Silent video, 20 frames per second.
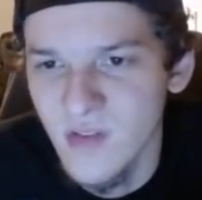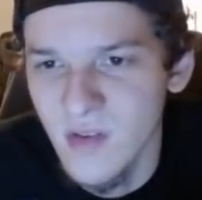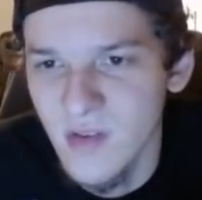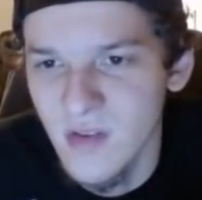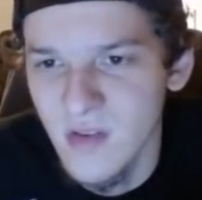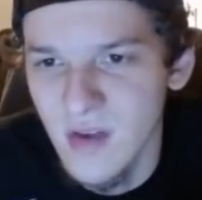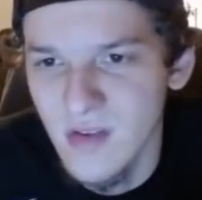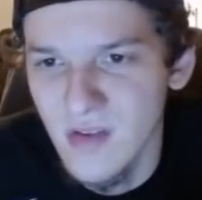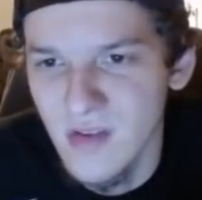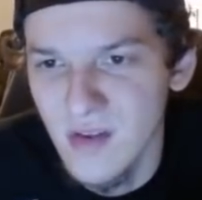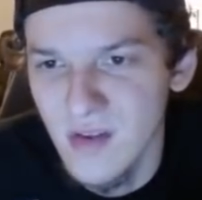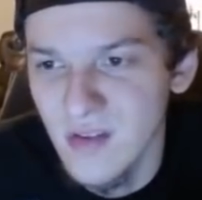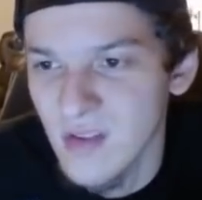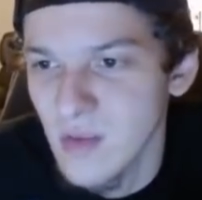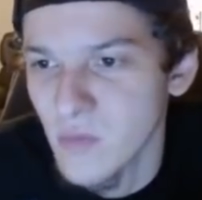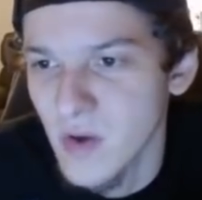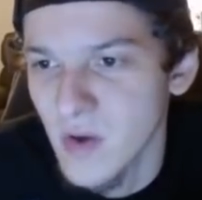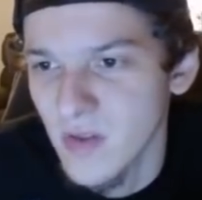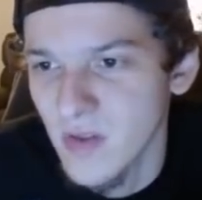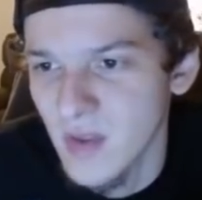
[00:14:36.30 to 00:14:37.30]
this season.
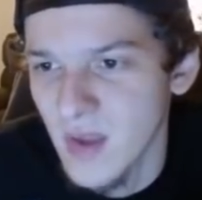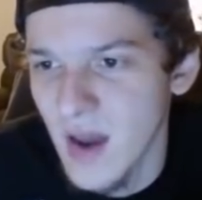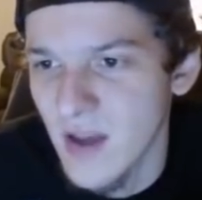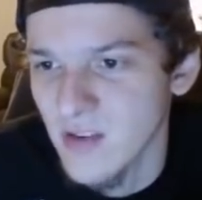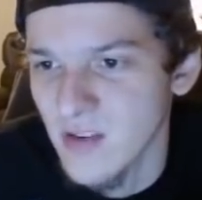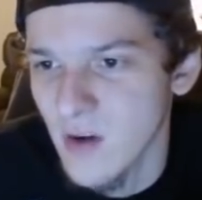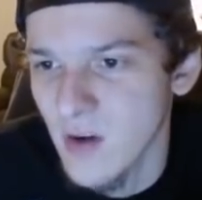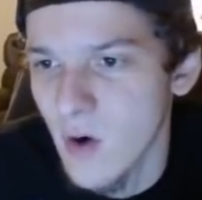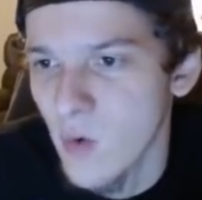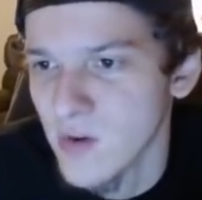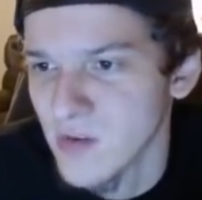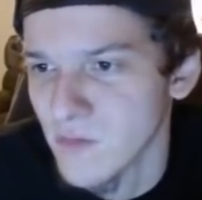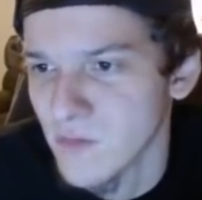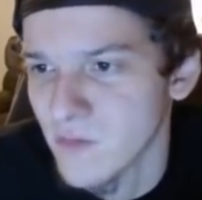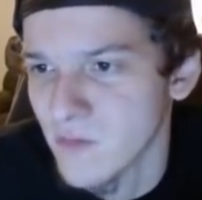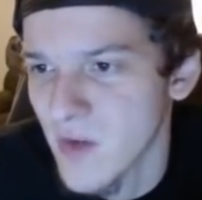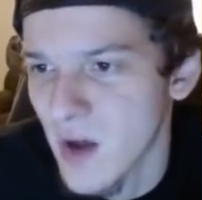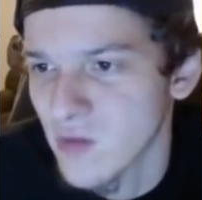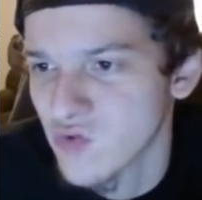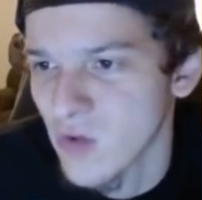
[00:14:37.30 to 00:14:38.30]
Seems like the guy's always in
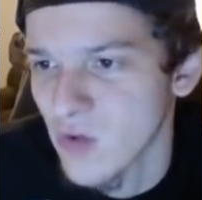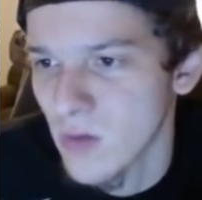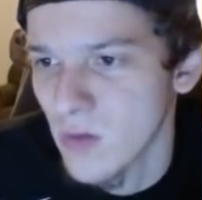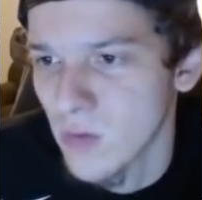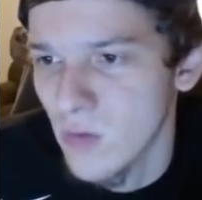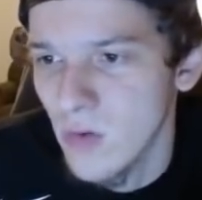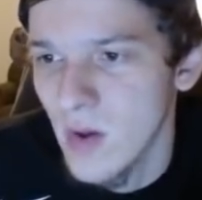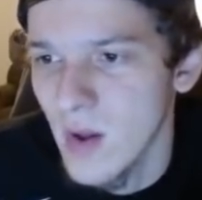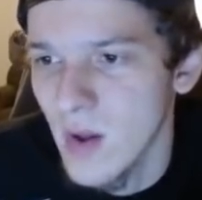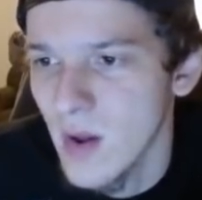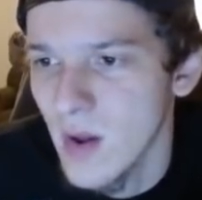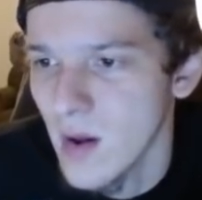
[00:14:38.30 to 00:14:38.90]
foul trouble.